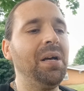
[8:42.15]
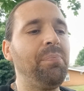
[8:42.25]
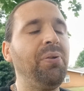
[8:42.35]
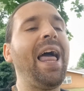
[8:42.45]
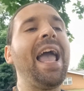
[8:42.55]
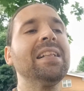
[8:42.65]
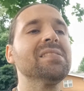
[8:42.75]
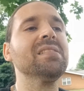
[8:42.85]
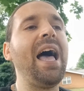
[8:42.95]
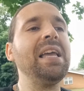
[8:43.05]

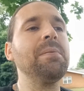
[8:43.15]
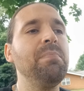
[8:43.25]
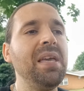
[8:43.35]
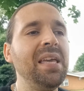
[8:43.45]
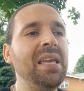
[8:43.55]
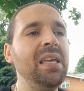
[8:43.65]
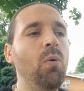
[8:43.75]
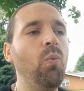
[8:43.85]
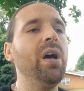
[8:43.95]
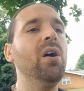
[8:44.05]
Plants like me
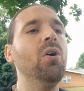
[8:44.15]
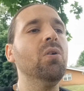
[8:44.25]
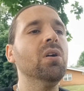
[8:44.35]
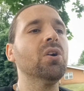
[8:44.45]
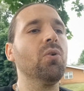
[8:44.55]
will